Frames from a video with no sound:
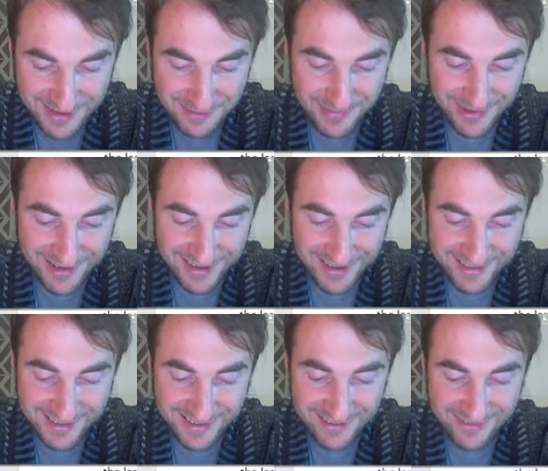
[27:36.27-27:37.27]

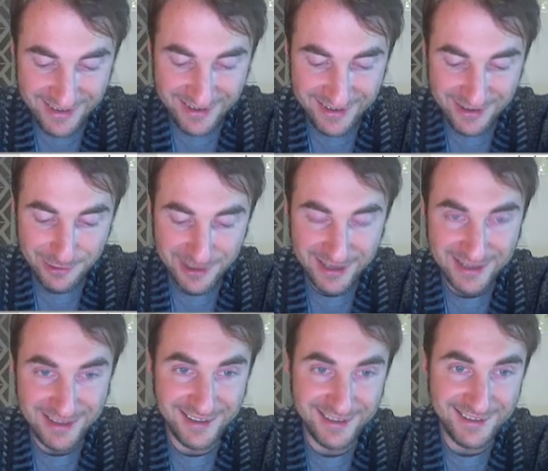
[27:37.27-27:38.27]
but he very
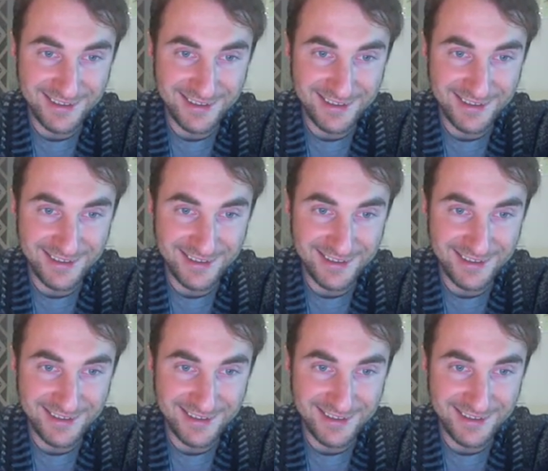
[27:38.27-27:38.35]
quickly